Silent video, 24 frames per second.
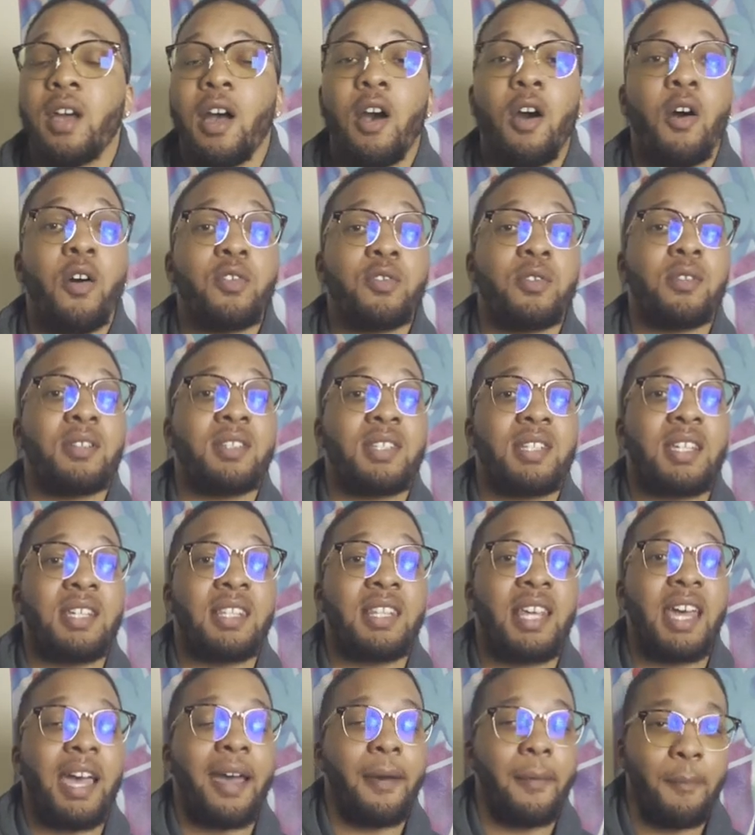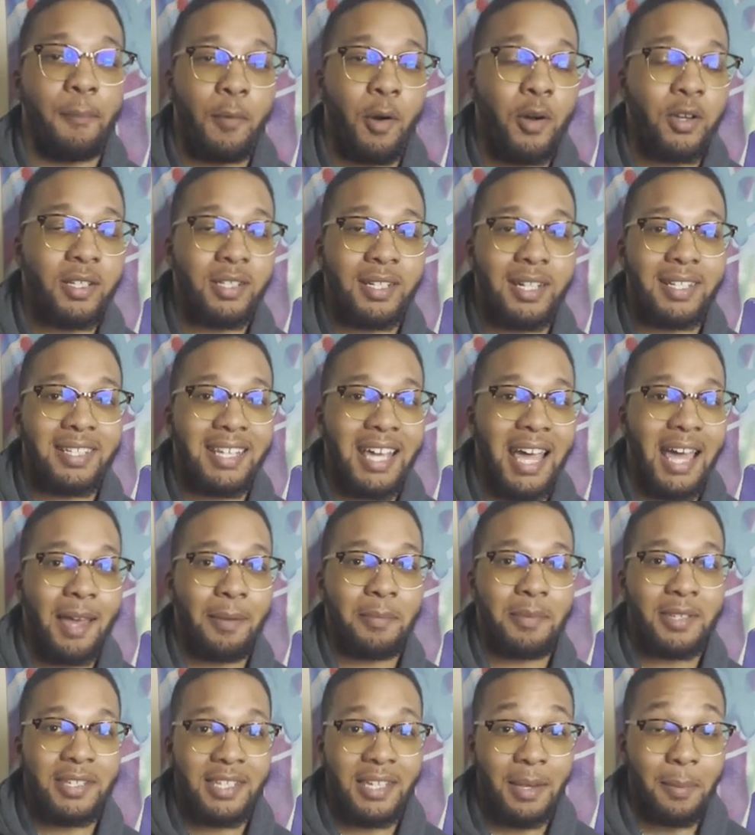I also seen that most of the time
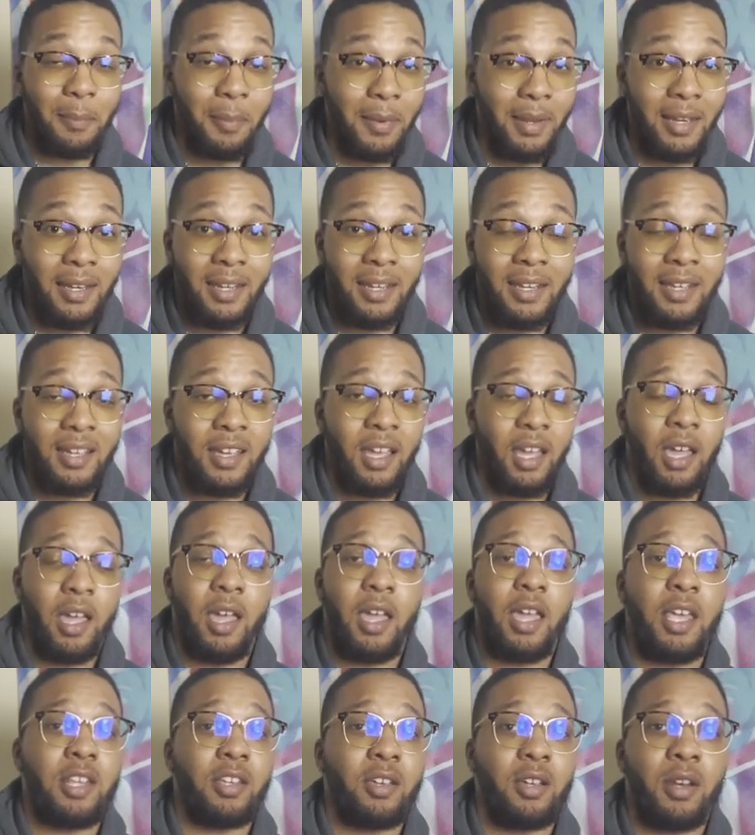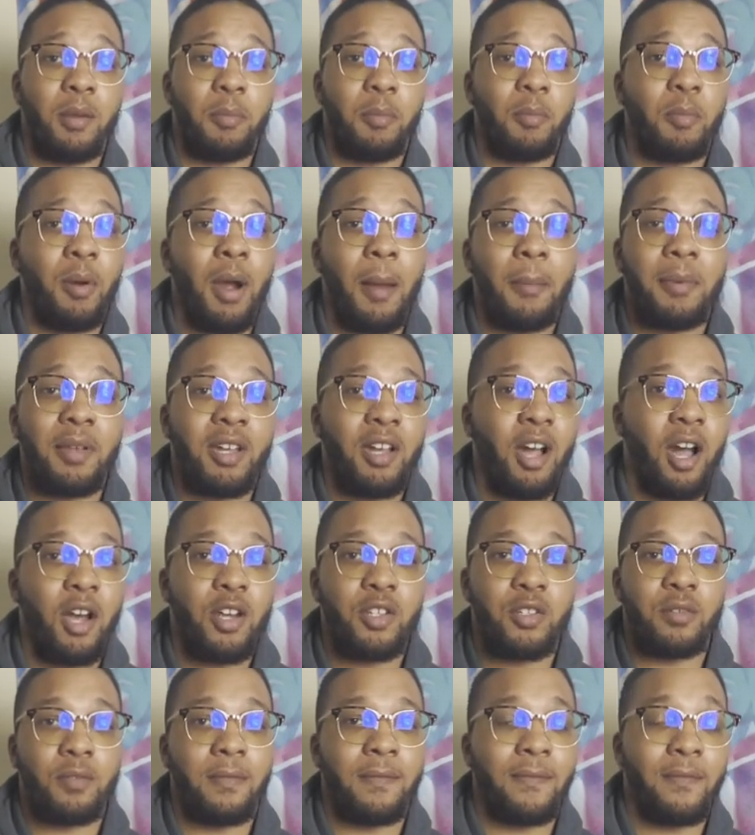shipping it's gonna probably cost
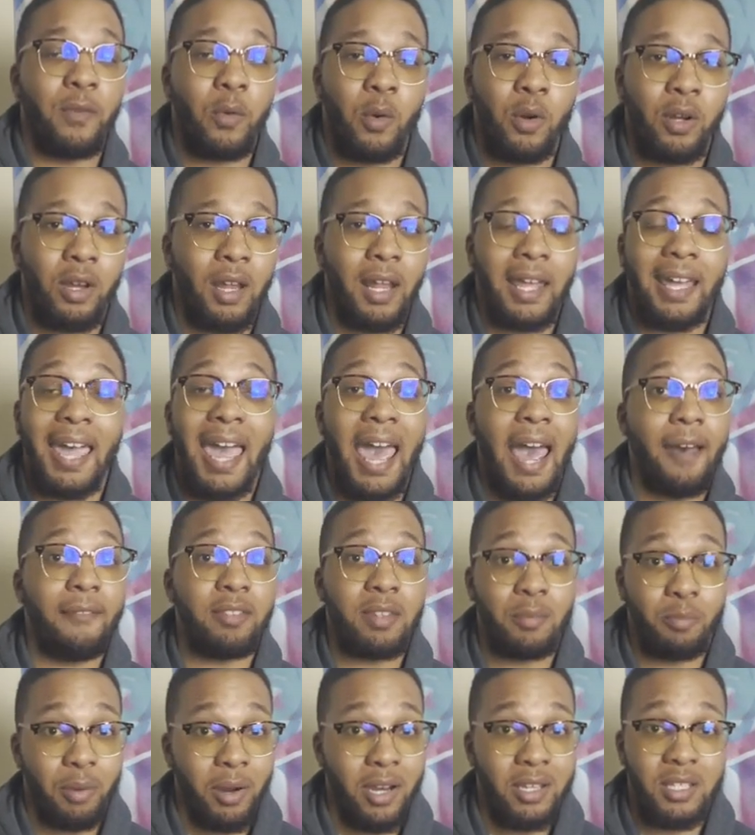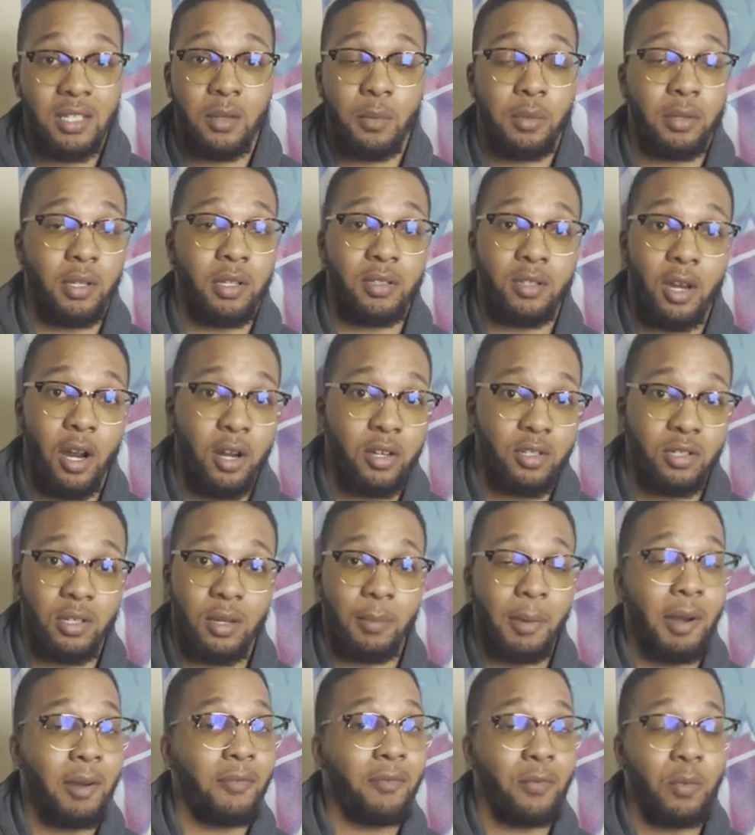you four dollars, like half the price of what they're charging,
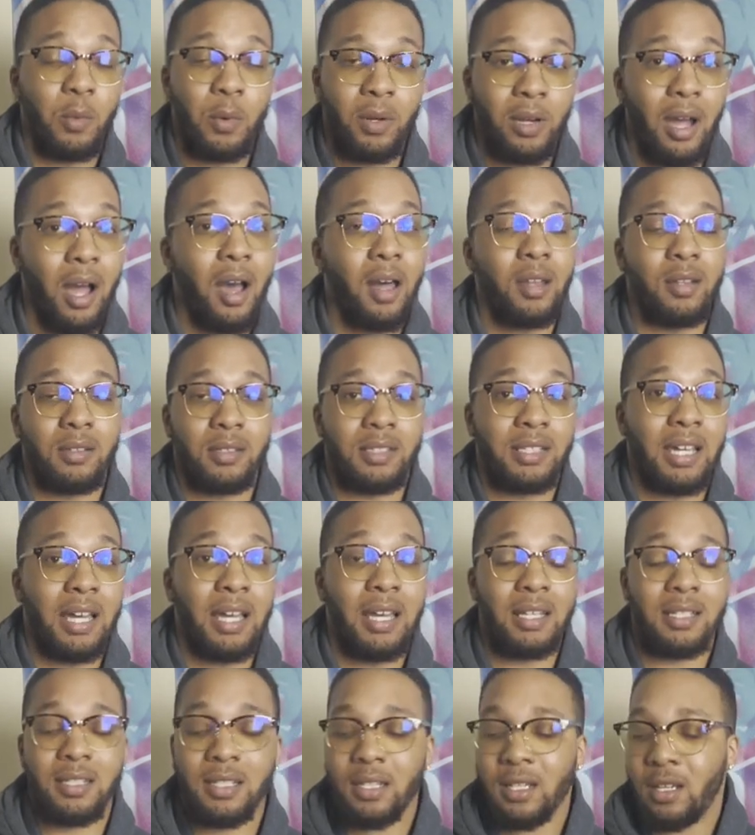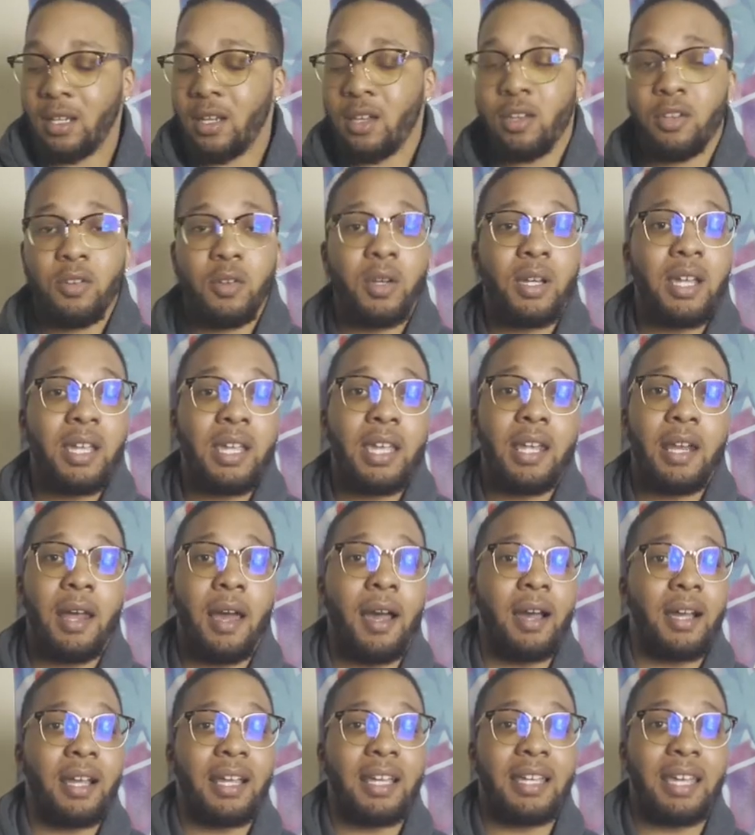about four dollars, guys. You can get
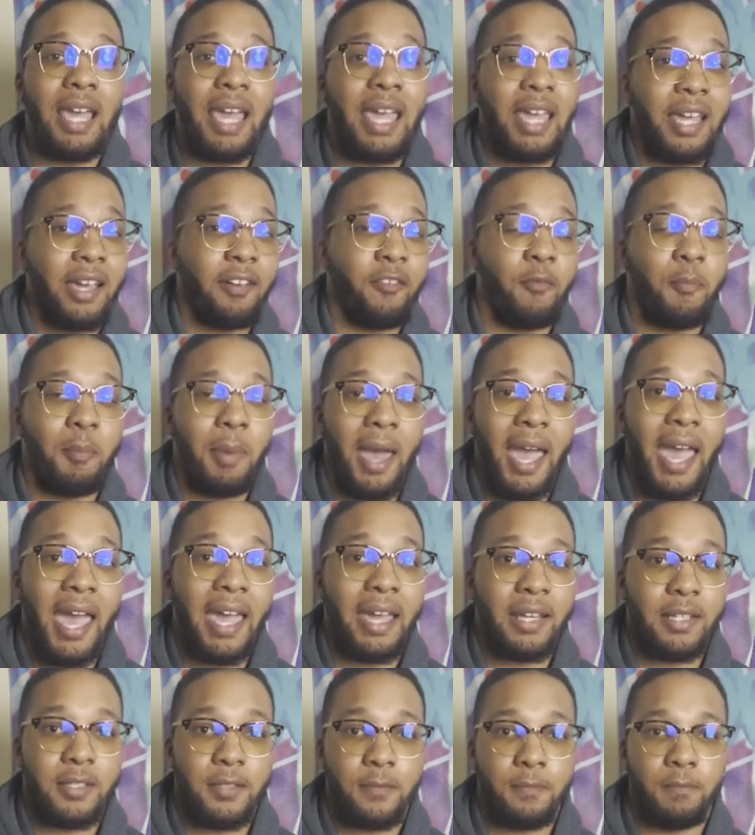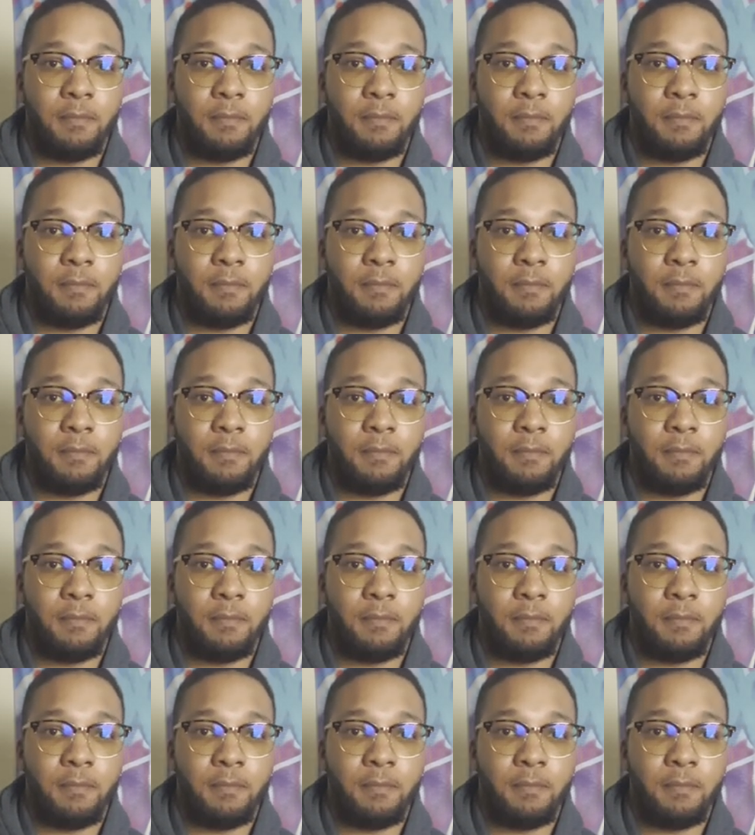a gang of bags,